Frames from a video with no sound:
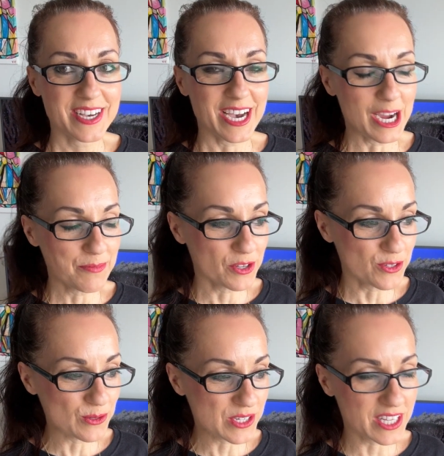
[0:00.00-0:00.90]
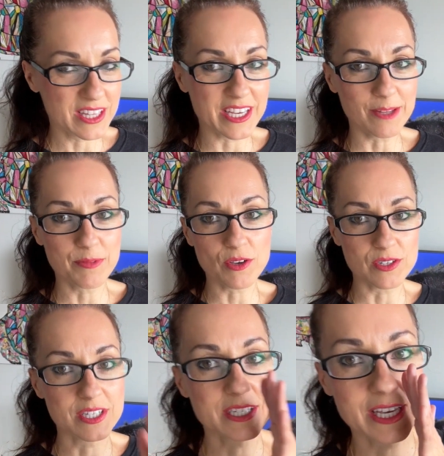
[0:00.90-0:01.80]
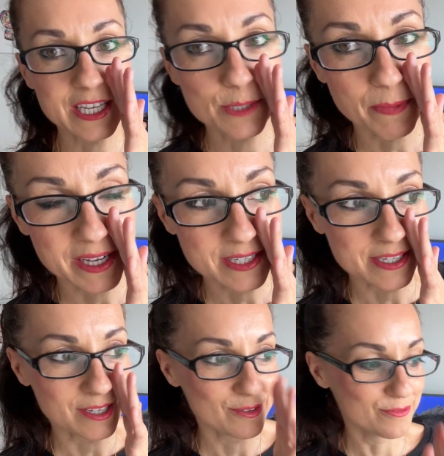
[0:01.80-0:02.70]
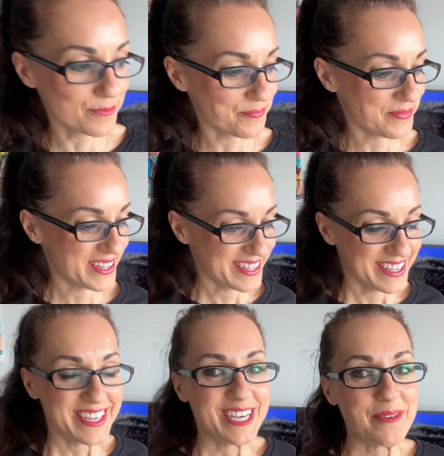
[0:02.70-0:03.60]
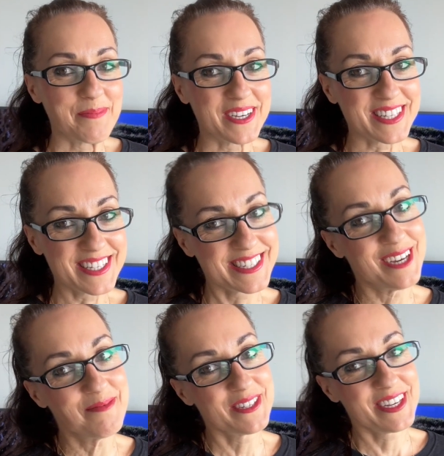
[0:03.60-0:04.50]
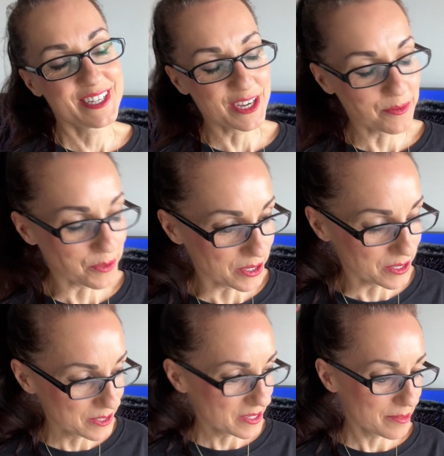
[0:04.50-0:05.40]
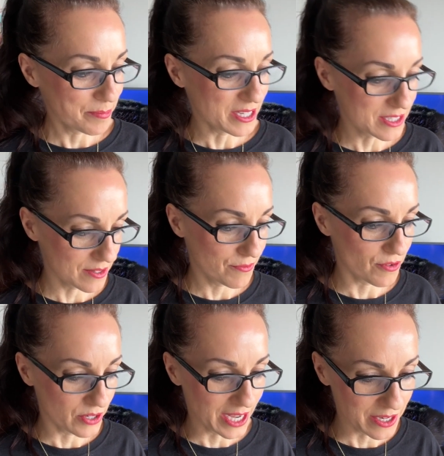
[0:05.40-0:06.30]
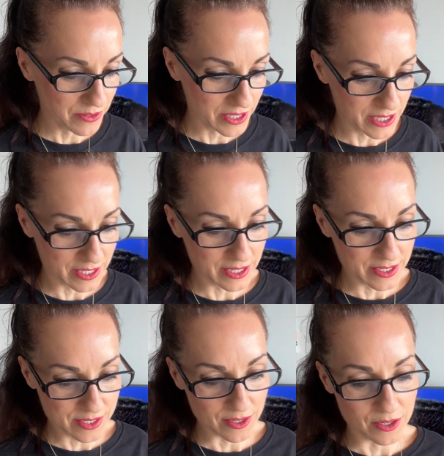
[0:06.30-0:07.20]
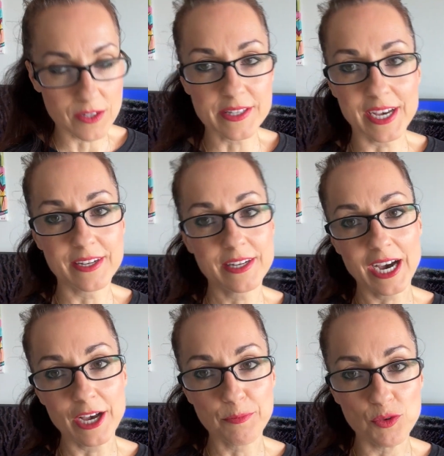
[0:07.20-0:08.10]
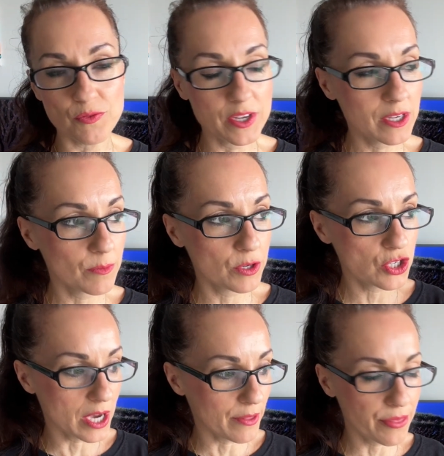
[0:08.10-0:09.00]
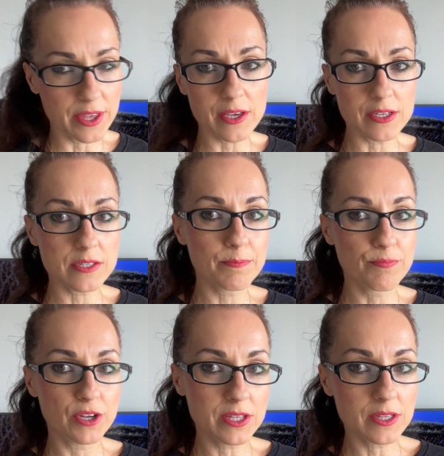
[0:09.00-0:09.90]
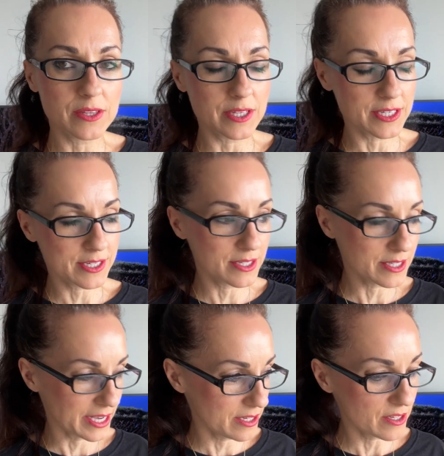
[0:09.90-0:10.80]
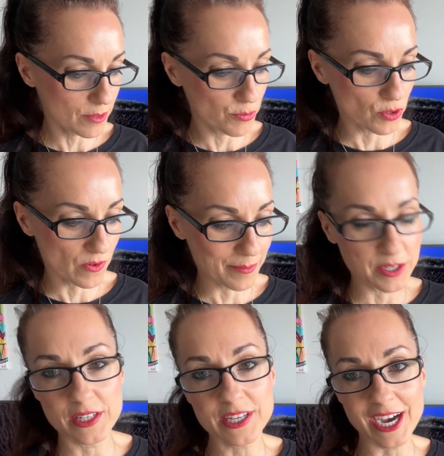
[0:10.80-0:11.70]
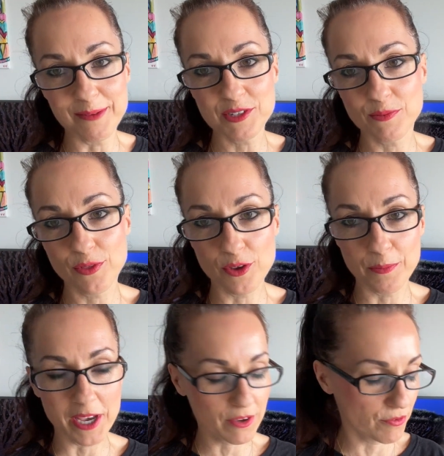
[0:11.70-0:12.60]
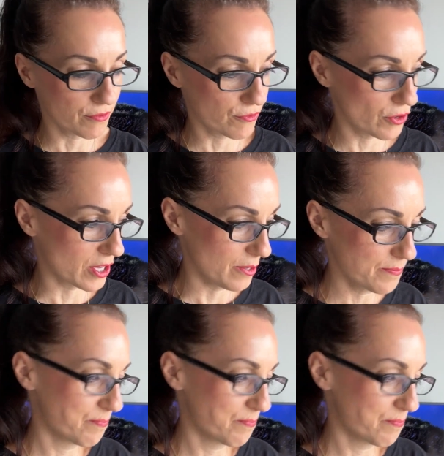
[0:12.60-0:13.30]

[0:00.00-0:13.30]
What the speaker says: I'm not using it yet because it's expensive. But at some stage I will. But for now it is all done in iMovie, which I think is a pretty decent editing program, and it comes with your Mac for free.